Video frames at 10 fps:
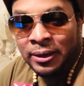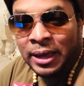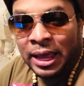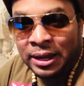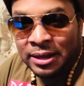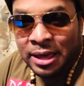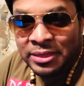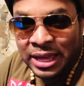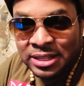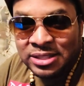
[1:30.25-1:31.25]
And
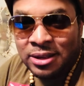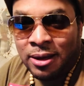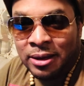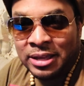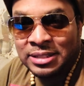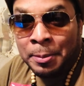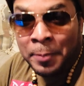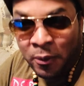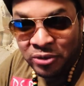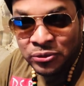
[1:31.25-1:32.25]
that song is a
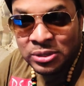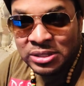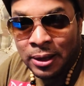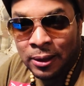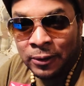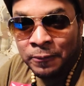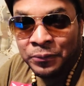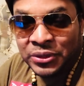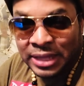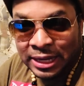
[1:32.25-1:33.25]
powerful song
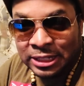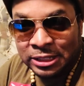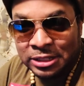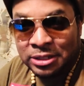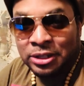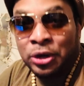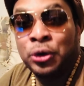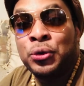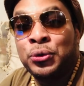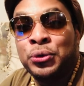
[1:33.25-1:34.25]
titled
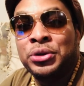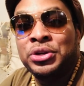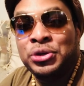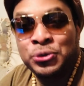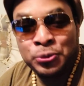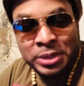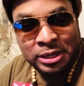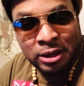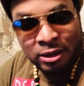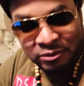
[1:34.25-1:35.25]
Could You Be
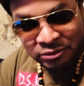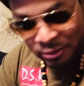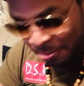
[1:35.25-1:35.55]
Love?